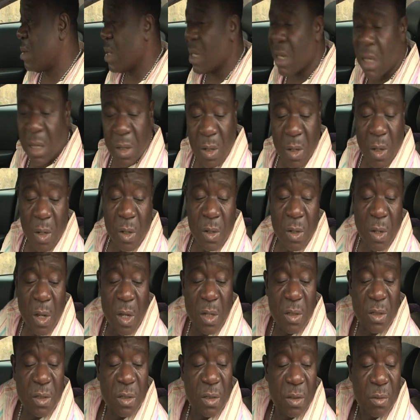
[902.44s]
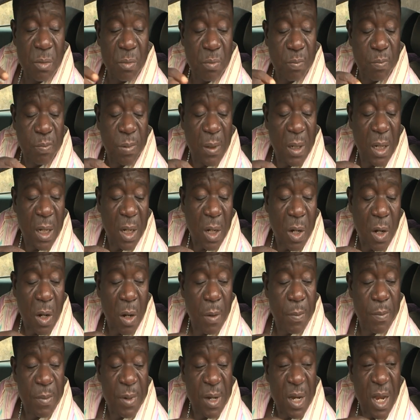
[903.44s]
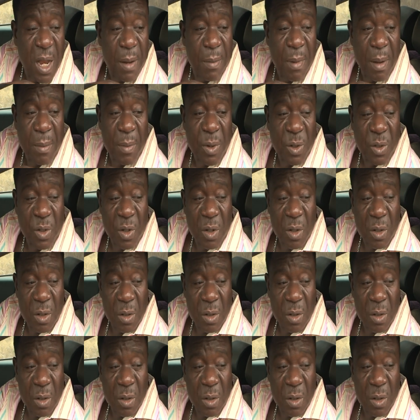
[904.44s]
Now you know, just play, come near my motor.